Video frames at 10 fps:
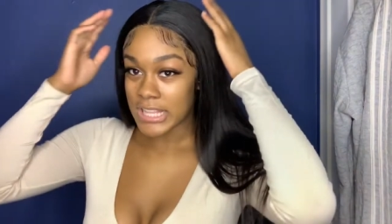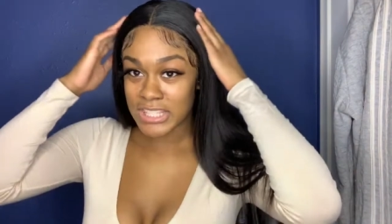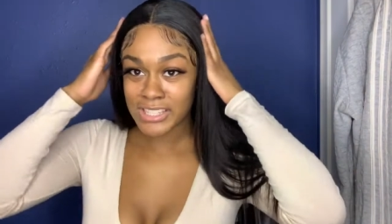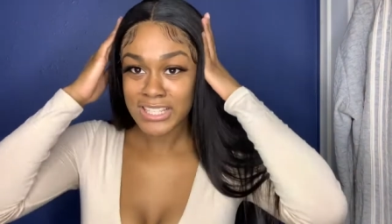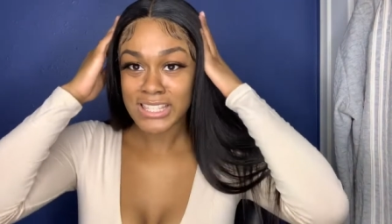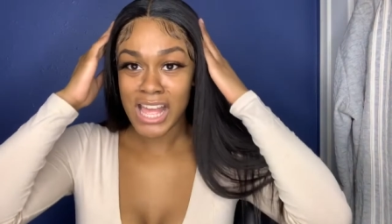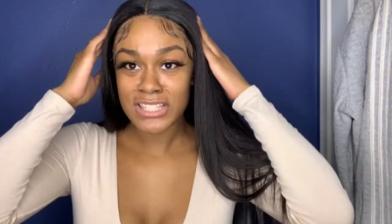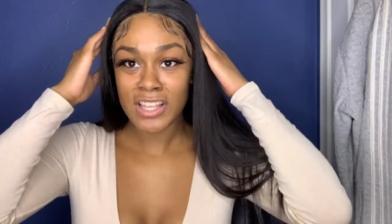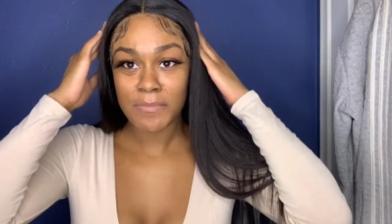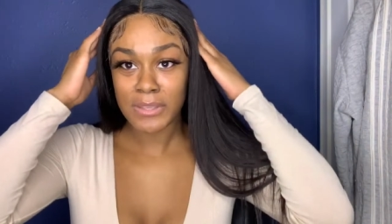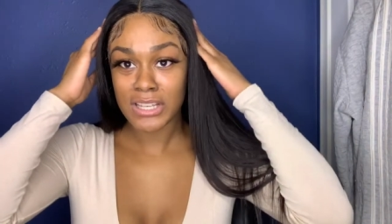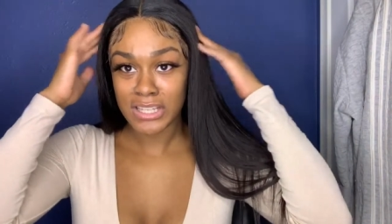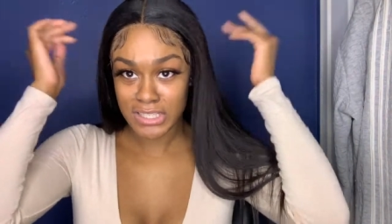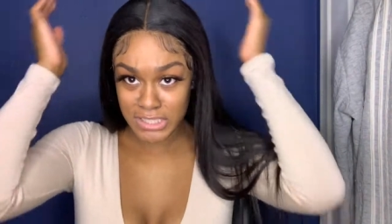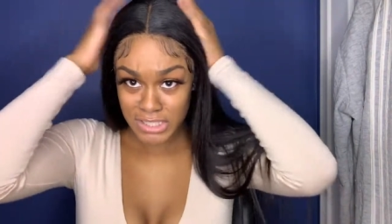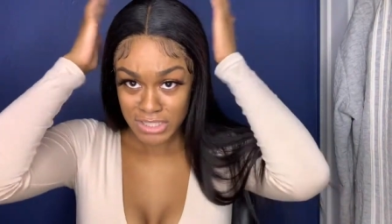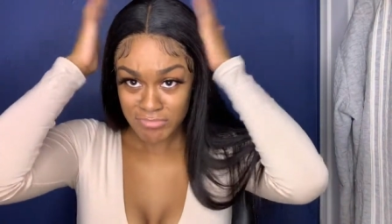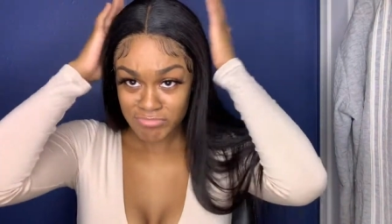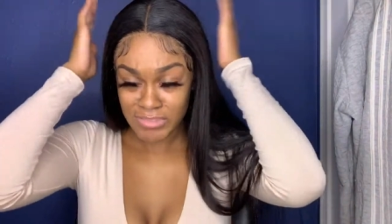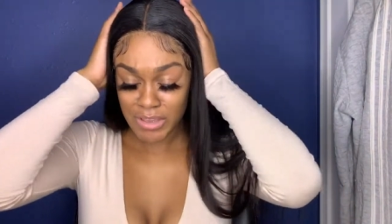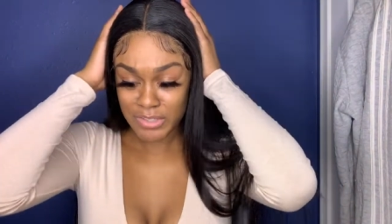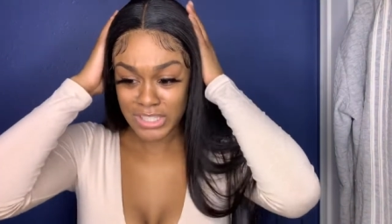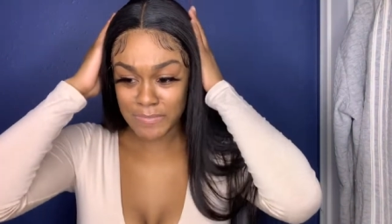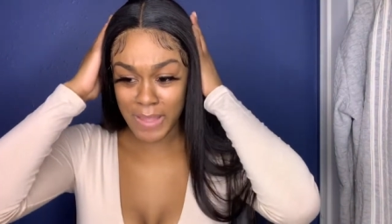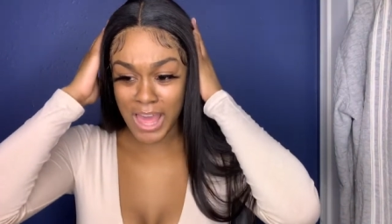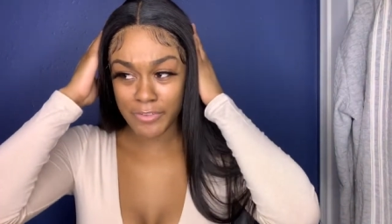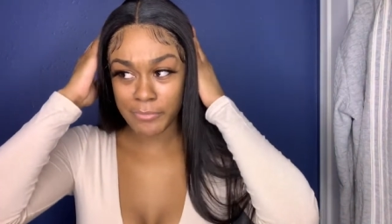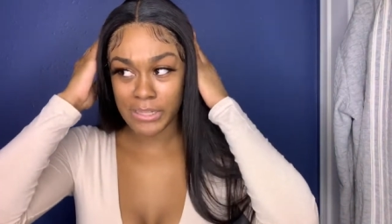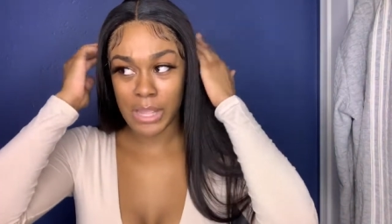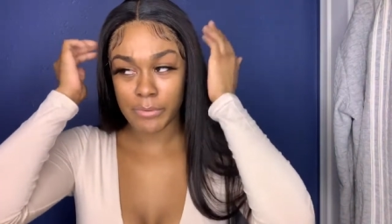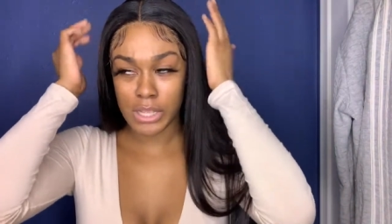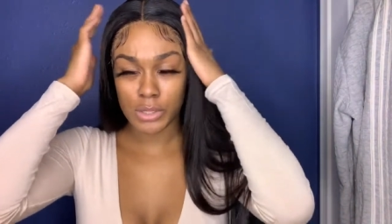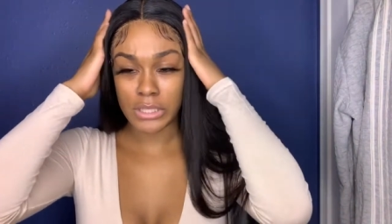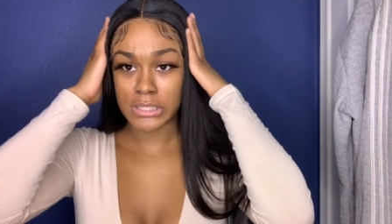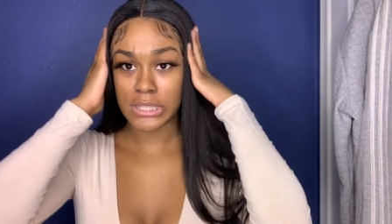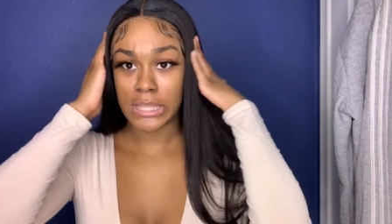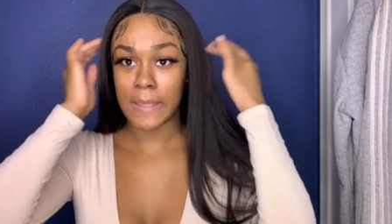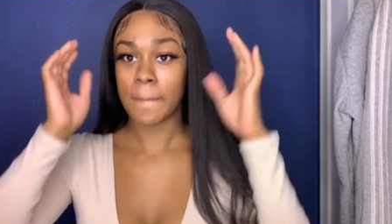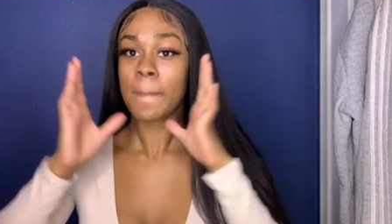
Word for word: took the sides off because it was just bothering me, like when I go to sleep.